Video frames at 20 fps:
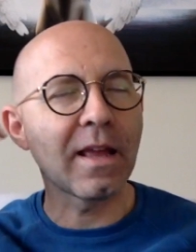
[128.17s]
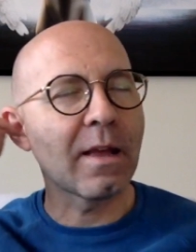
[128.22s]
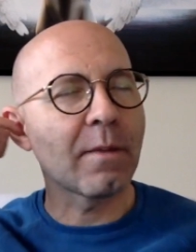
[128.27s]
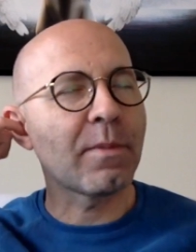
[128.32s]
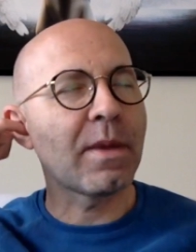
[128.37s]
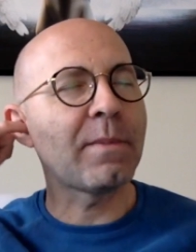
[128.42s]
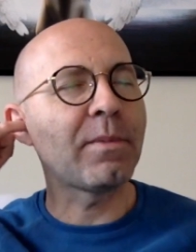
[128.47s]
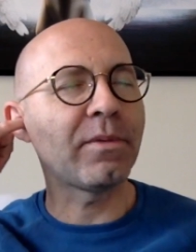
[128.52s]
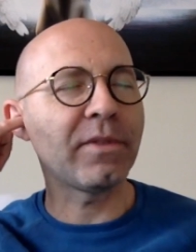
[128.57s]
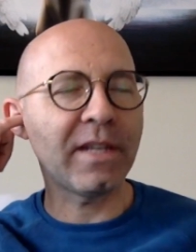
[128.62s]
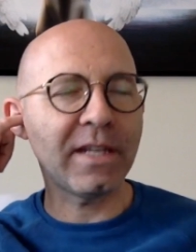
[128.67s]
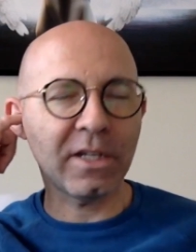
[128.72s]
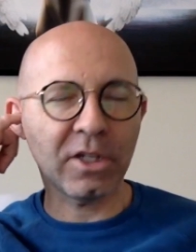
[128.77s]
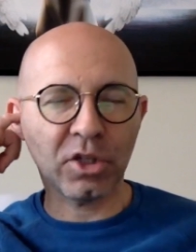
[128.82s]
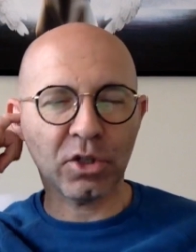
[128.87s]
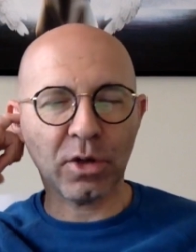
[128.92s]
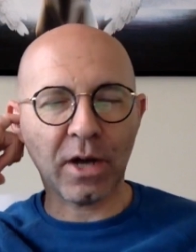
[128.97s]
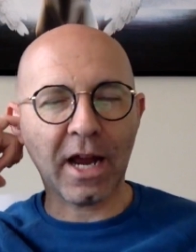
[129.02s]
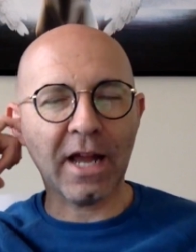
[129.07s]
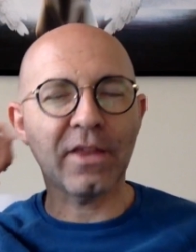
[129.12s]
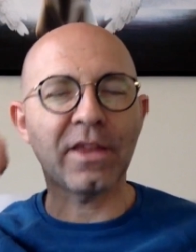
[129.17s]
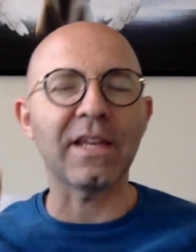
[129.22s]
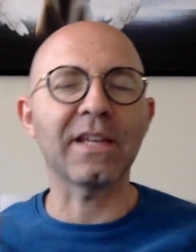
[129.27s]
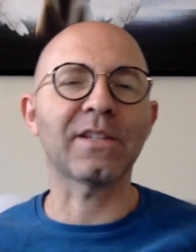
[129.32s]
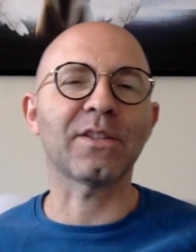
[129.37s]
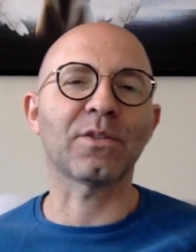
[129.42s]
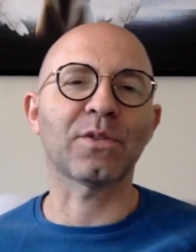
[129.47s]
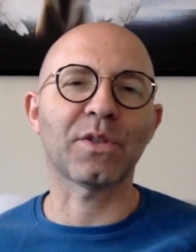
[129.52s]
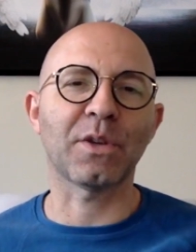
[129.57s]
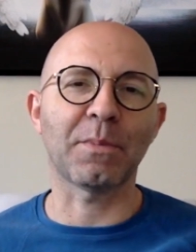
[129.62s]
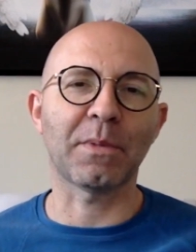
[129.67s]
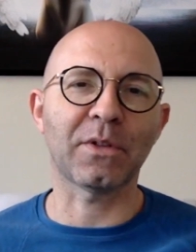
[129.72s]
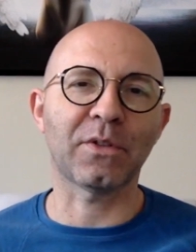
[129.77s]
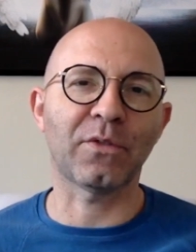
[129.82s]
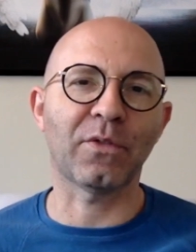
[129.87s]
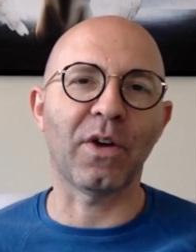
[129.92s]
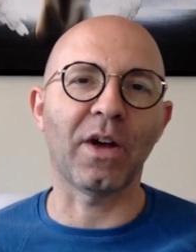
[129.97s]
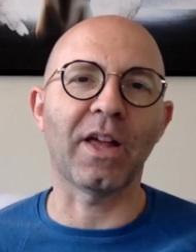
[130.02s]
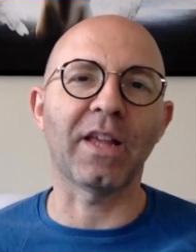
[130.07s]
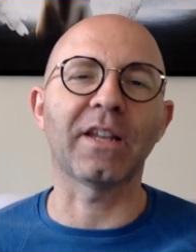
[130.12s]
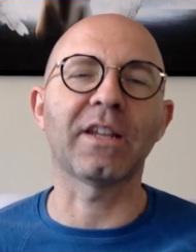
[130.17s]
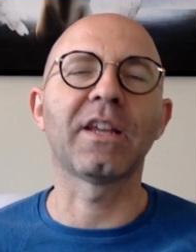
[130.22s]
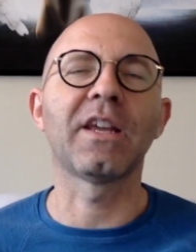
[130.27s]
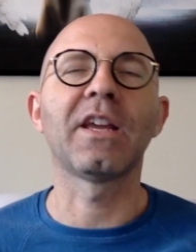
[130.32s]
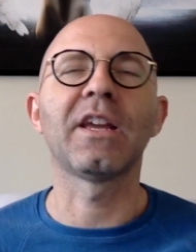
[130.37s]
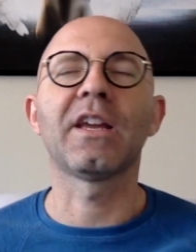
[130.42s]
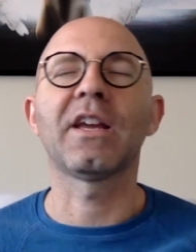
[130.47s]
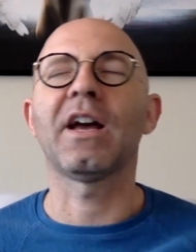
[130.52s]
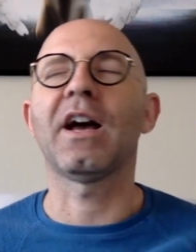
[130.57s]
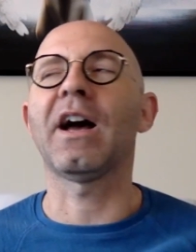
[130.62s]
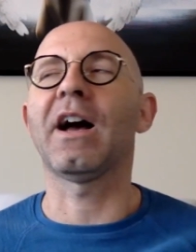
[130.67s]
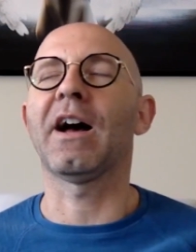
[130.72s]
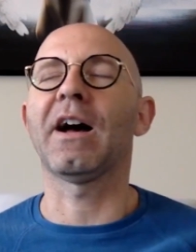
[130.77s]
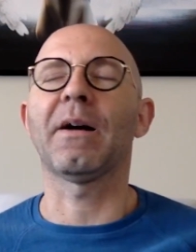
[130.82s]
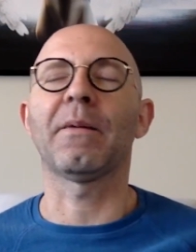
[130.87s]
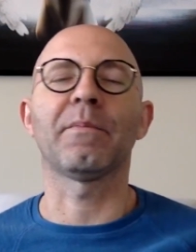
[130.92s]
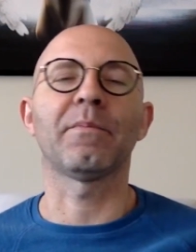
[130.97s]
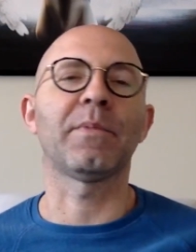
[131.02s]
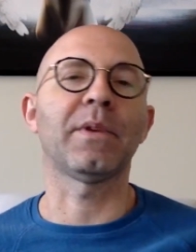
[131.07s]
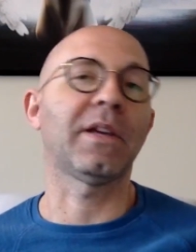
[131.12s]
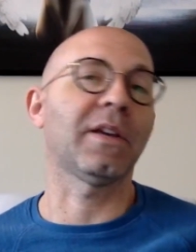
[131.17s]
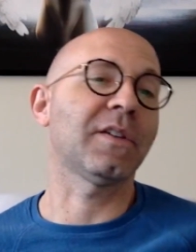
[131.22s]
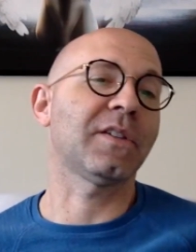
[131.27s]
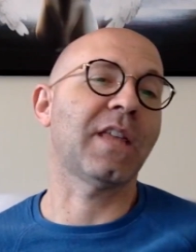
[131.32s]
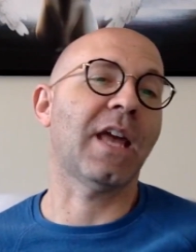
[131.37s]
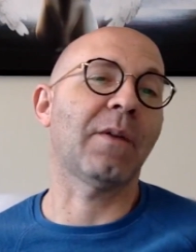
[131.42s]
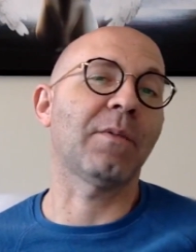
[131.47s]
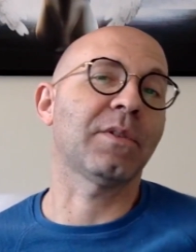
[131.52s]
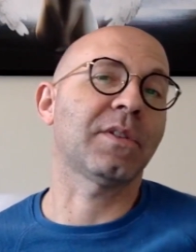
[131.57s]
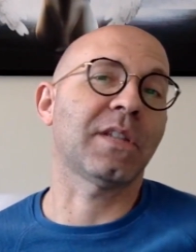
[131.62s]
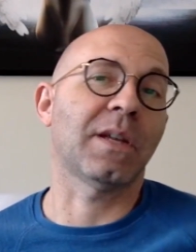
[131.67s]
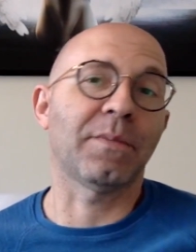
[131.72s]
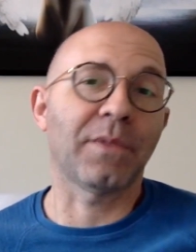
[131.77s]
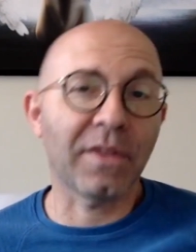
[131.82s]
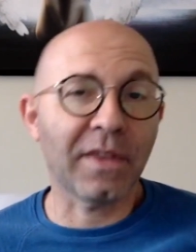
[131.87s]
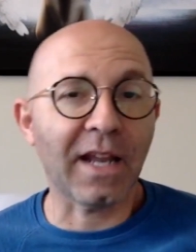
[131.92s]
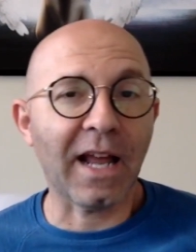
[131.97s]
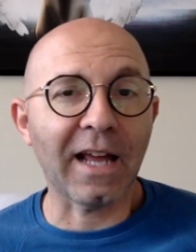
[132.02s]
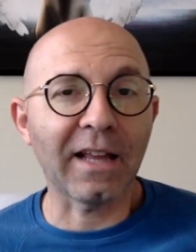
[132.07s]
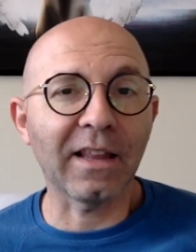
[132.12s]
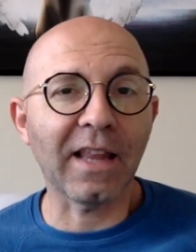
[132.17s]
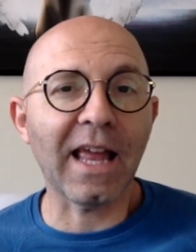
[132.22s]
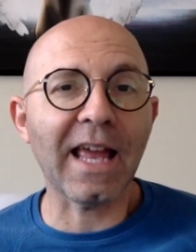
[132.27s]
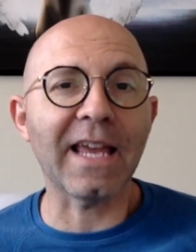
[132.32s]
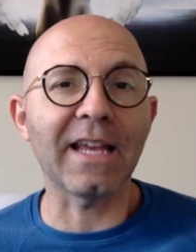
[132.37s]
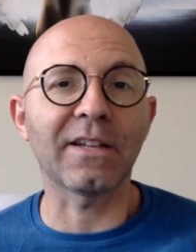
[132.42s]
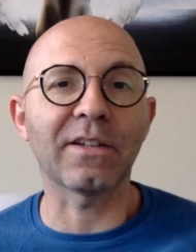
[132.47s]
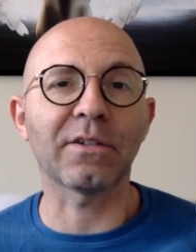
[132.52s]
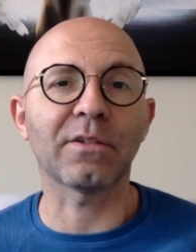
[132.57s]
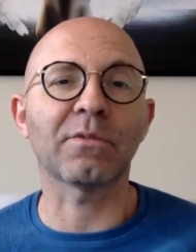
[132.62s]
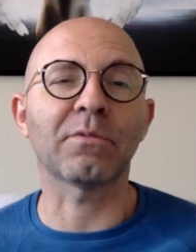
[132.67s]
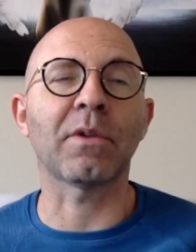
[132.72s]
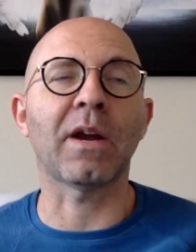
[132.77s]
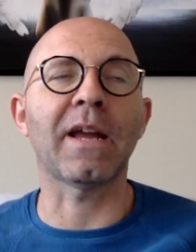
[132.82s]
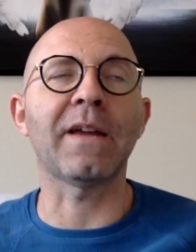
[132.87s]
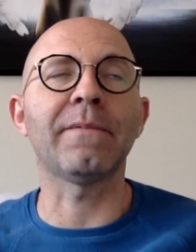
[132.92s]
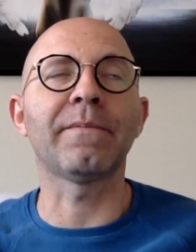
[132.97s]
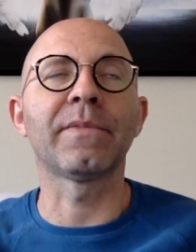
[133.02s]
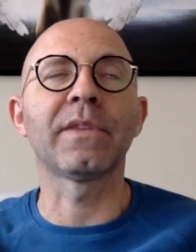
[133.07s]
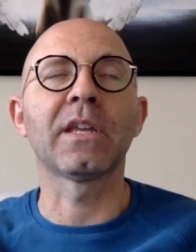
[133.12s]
People need to try these. They're so much fun, because that was something that I liked, right?